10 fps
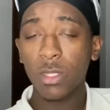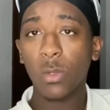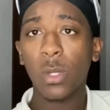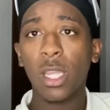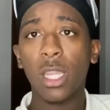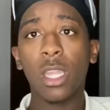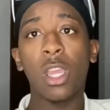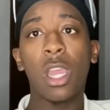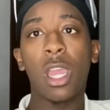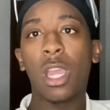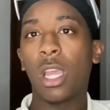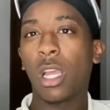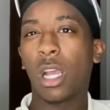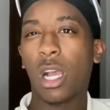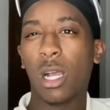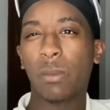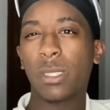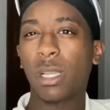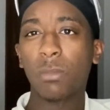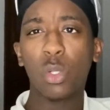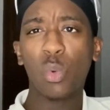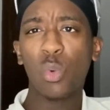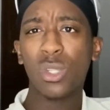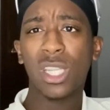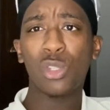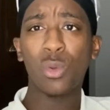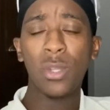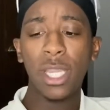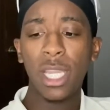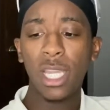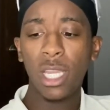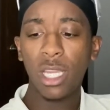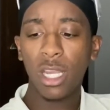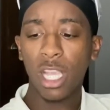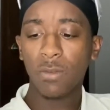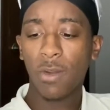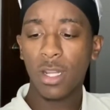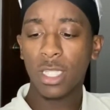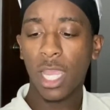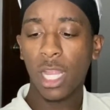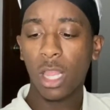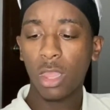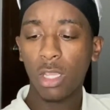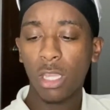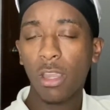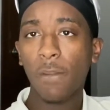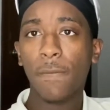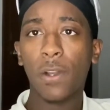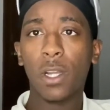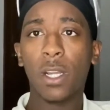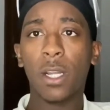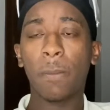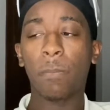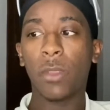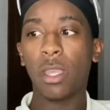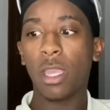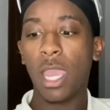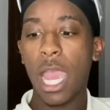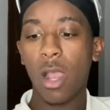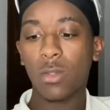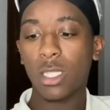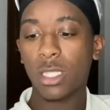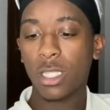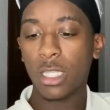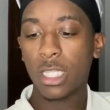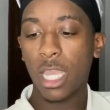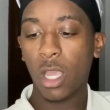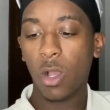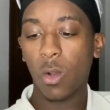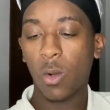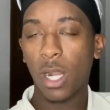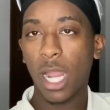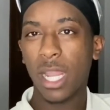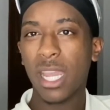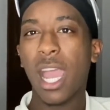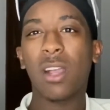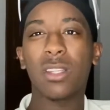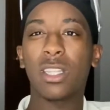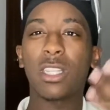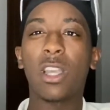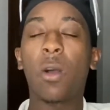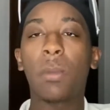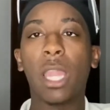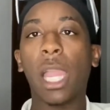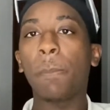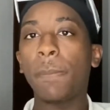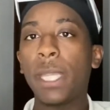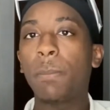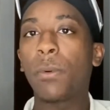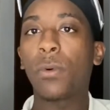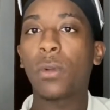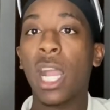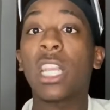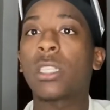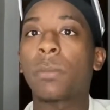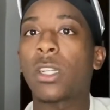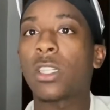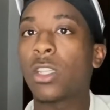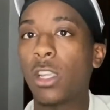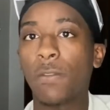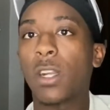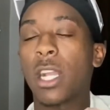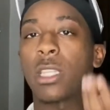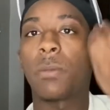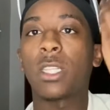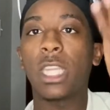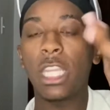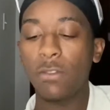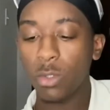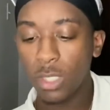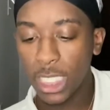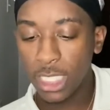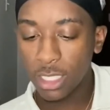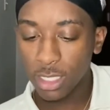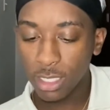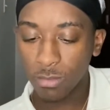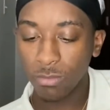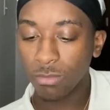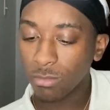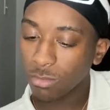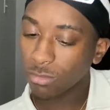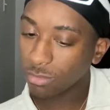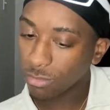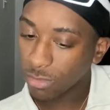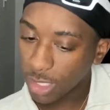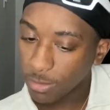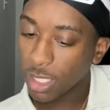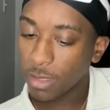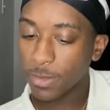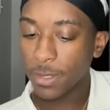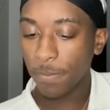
with some tools that you'll need, as far as like looking for houses to sell, or not houses to sell, but like people, customers, looking for customers. It gives you leads sometimes.